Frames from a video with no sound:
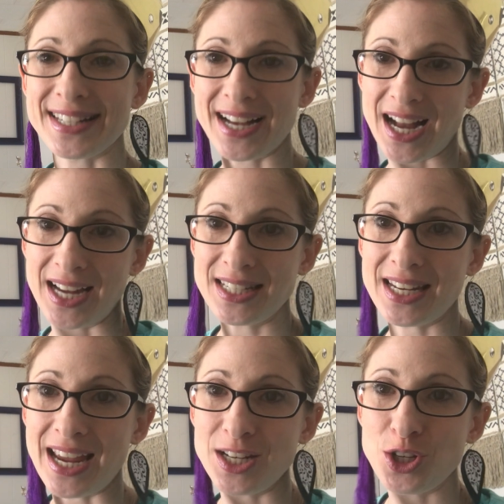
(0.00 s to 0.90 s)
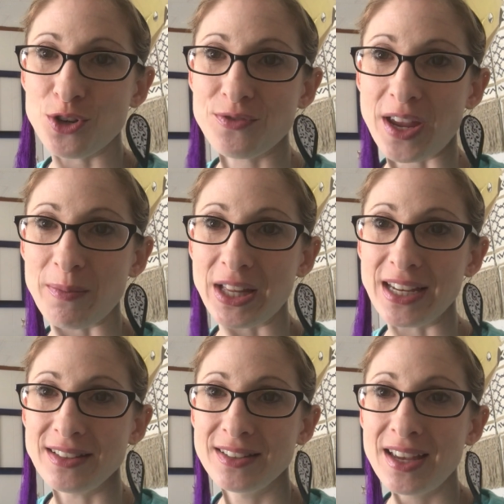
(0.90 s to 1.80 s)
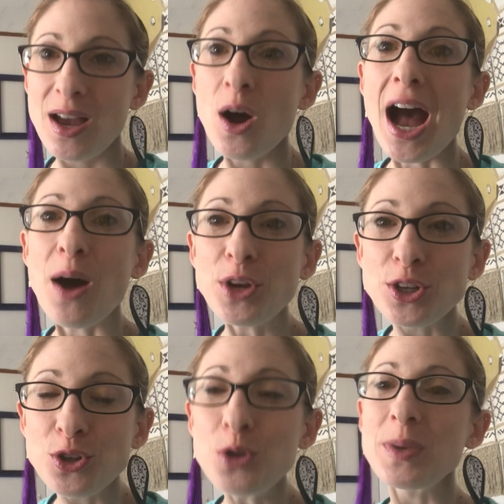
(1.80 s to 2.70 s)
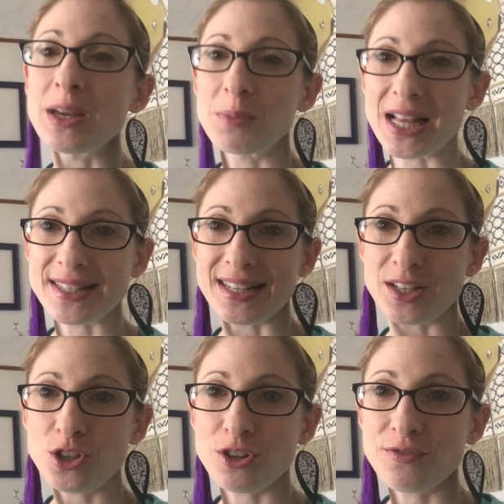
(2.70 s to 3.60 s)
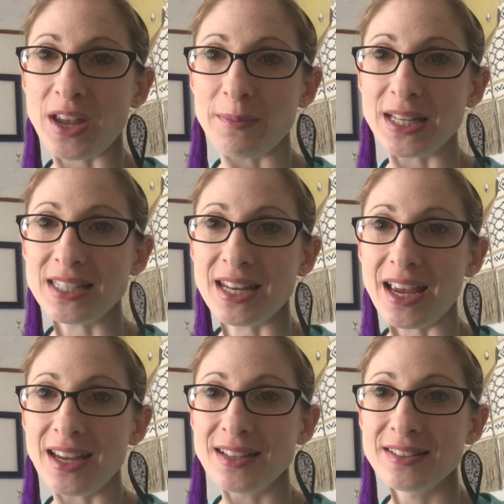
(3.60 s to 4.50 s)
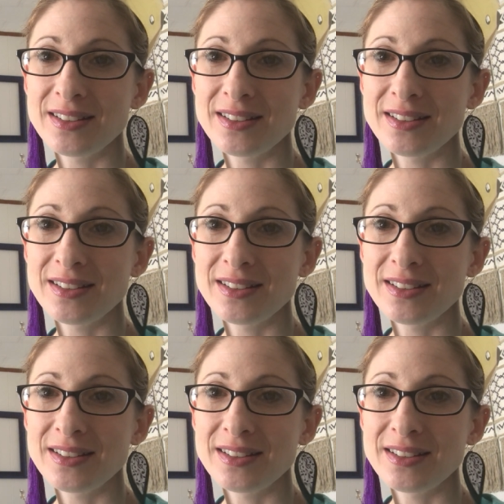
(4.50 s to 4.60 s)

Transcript: and kind today to your family? How can you be a blessing to your family today?